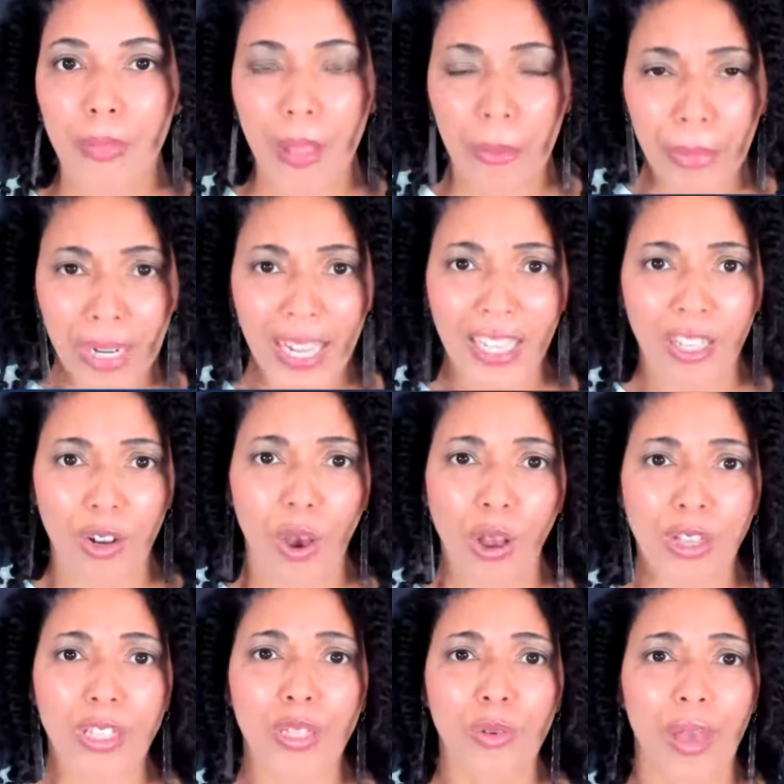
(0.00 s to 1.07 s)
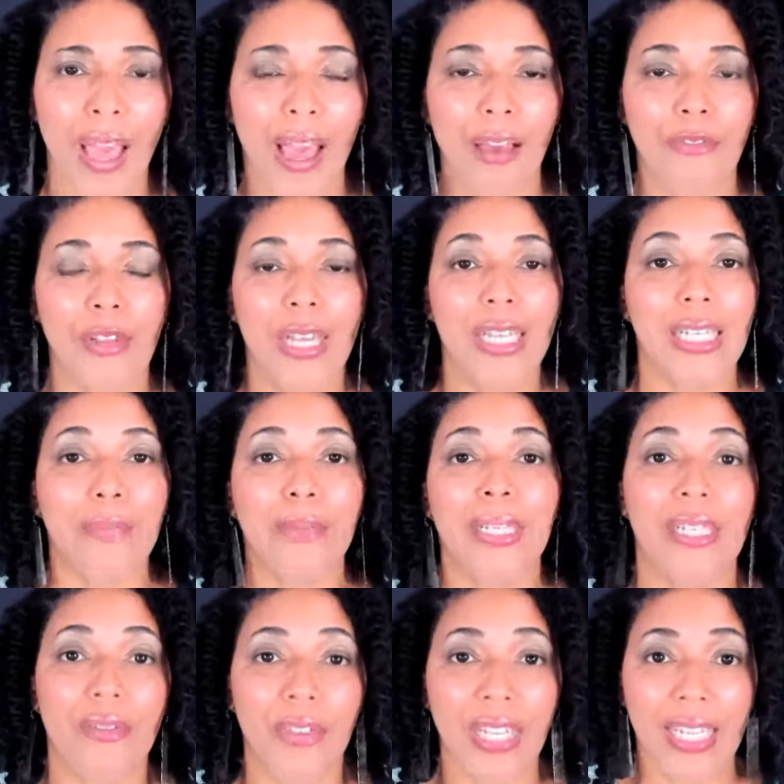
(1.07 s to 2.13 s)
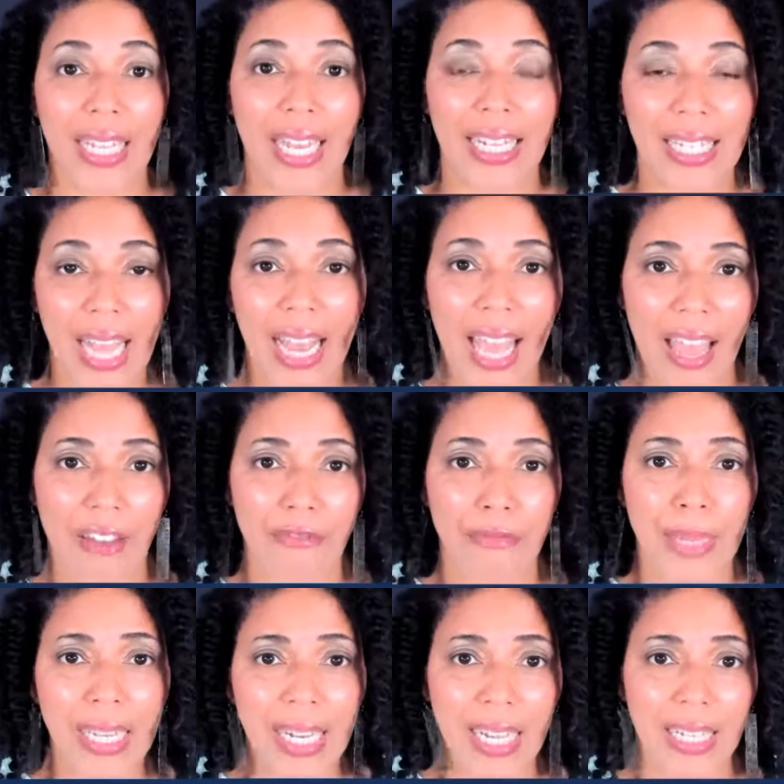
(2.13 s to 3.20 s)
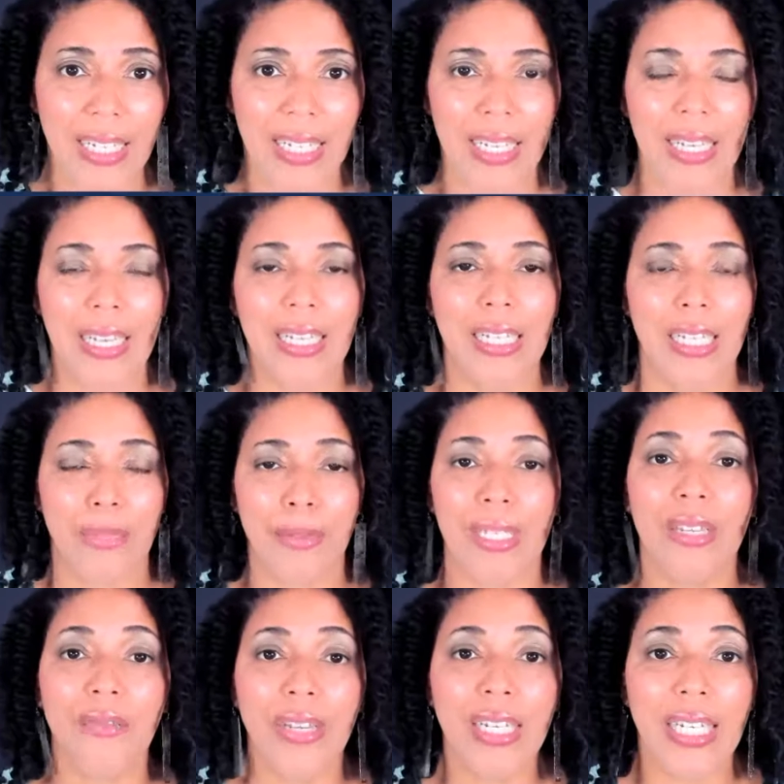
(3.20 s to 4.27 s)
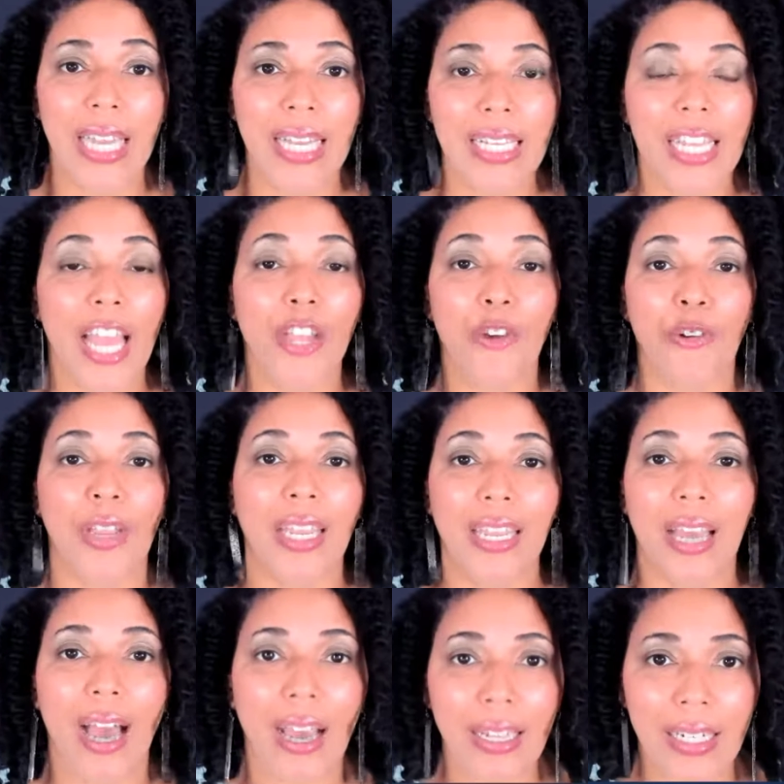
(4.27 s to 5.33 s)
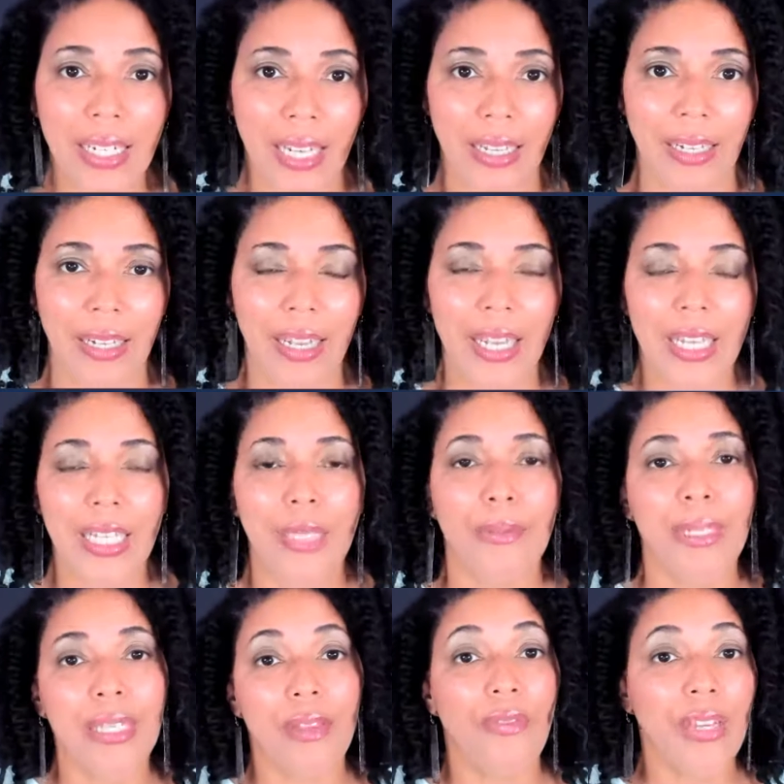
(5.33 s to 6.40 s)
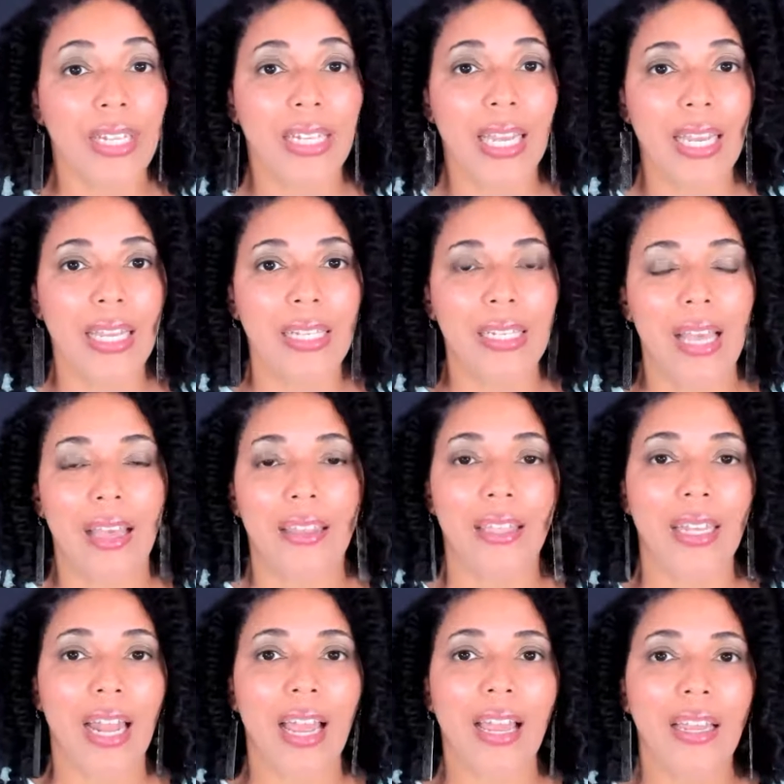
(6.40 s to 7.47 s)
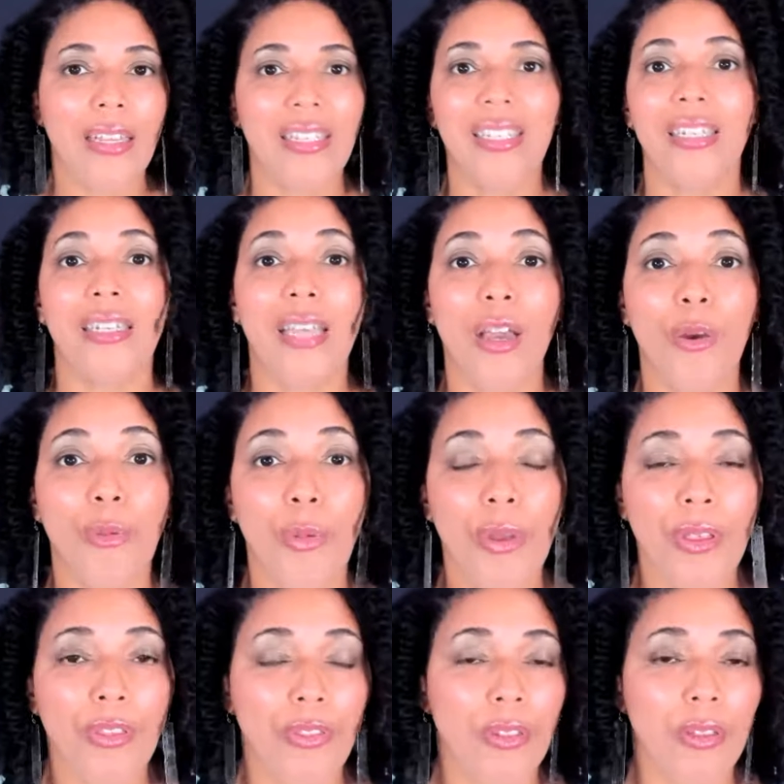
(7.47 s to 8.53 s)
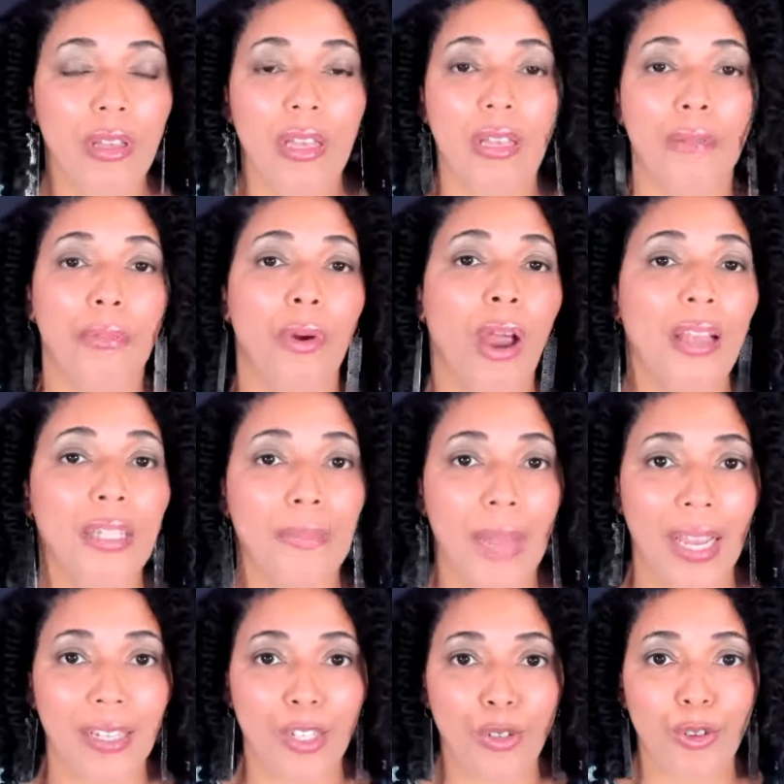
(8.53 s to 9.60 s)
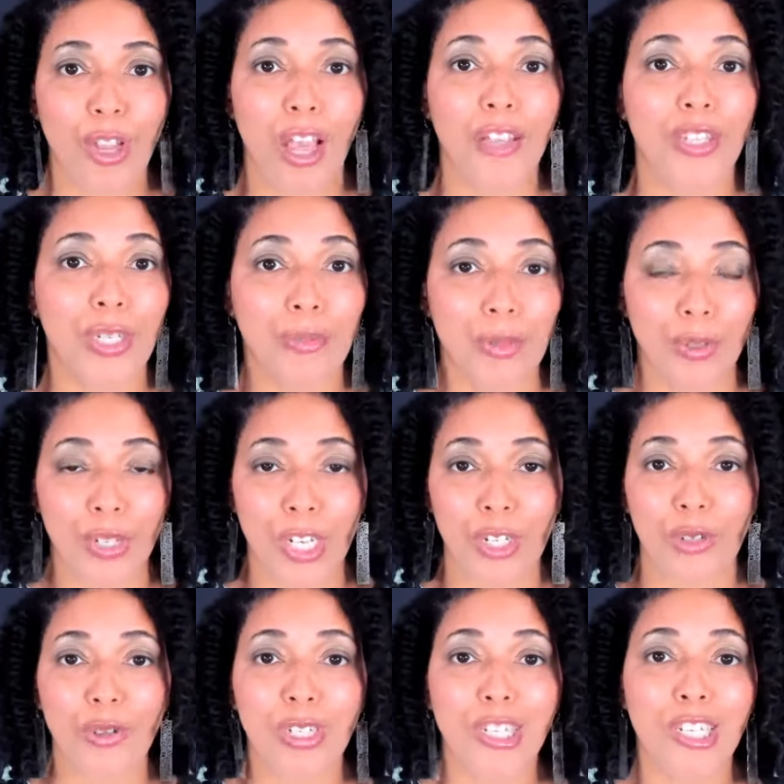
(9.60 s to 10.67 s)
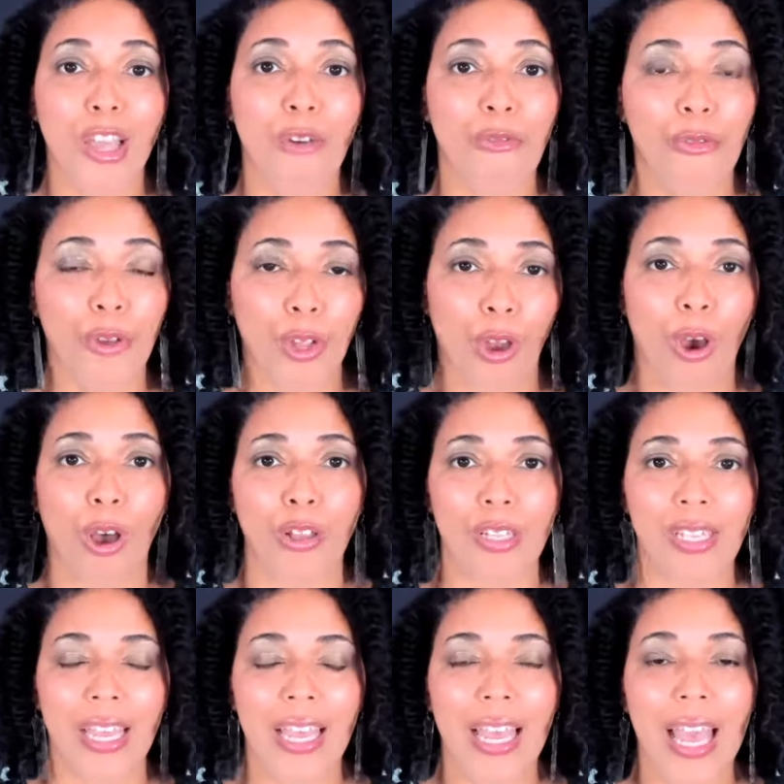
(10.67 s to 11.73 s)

but I can also have specific days I have meetings, specific days I create content, specific days that I sit down with prospects or customers. I do discovery calls.